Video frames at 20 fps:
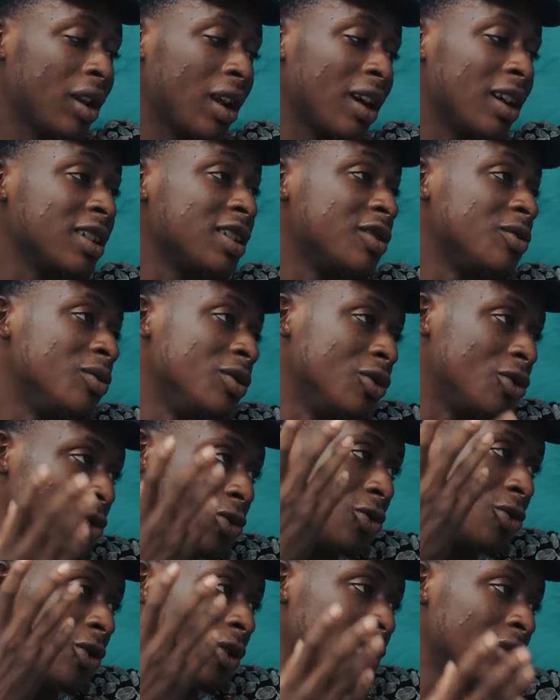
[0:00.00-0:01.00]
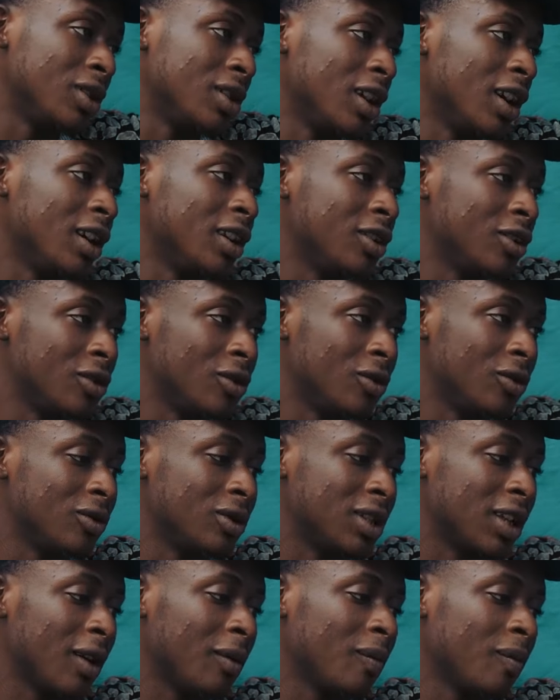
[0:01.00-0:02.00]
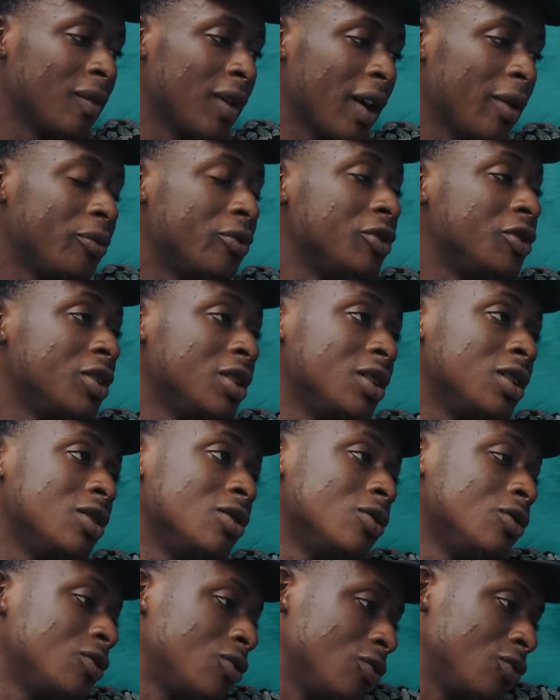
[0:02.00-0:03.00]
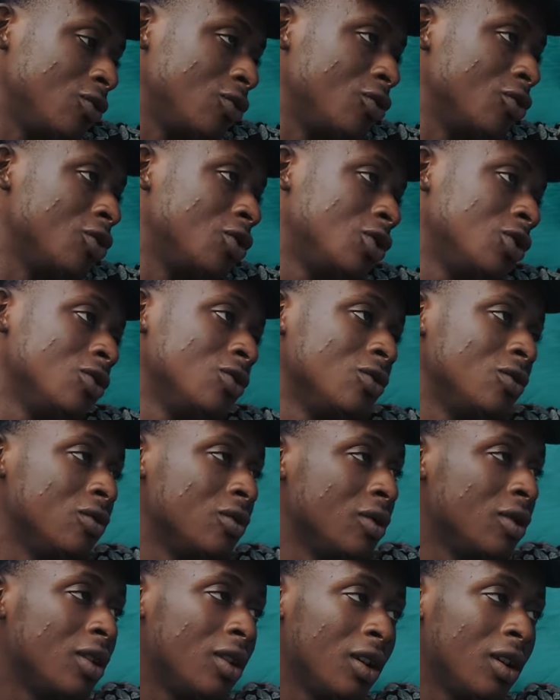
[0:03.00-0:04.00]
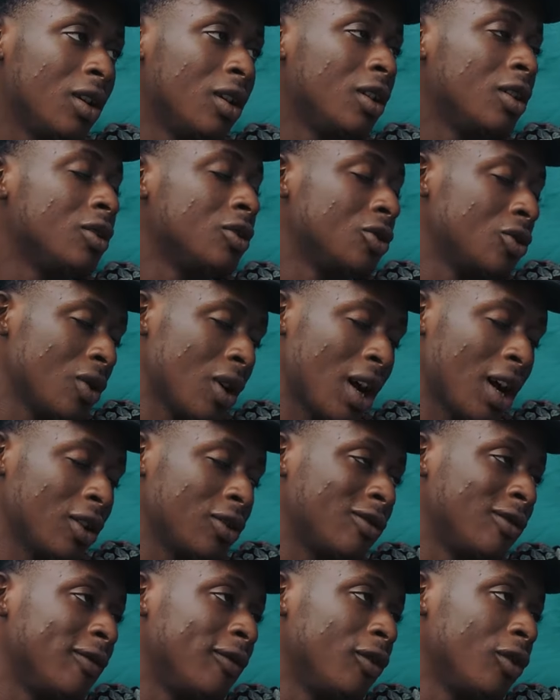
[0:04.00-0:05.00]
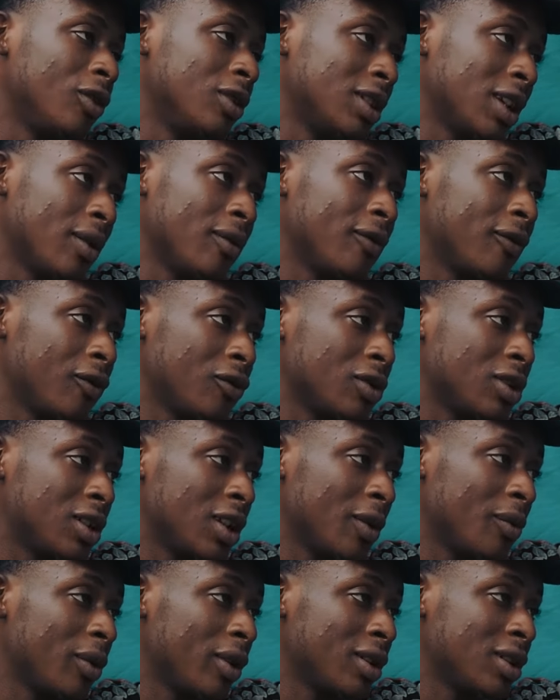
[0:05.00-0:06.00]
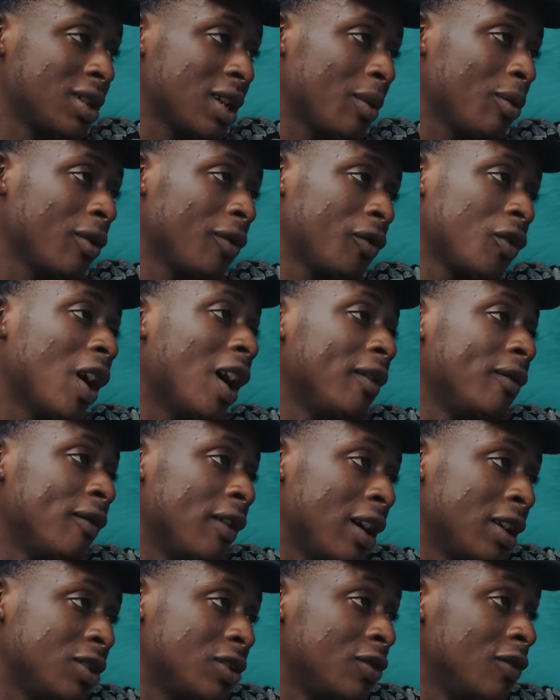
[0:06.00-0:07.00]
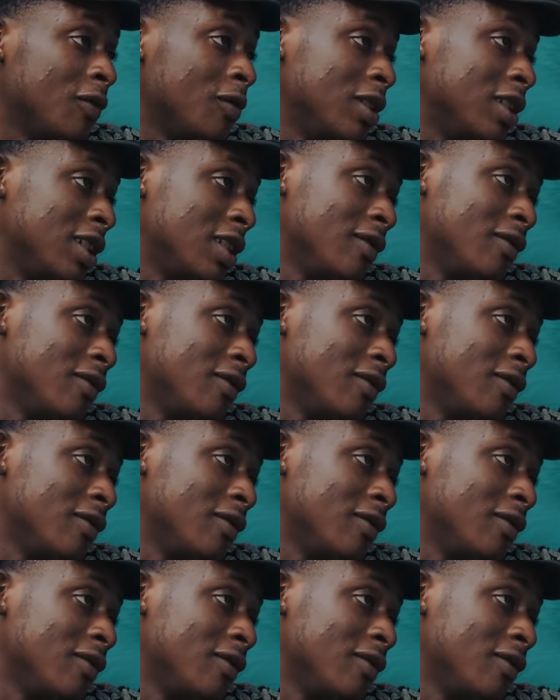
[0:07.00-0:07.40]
thanks be to God, and, you know, some appreciation is too good to you. So I had to follow some footsteps and some of your advice you've been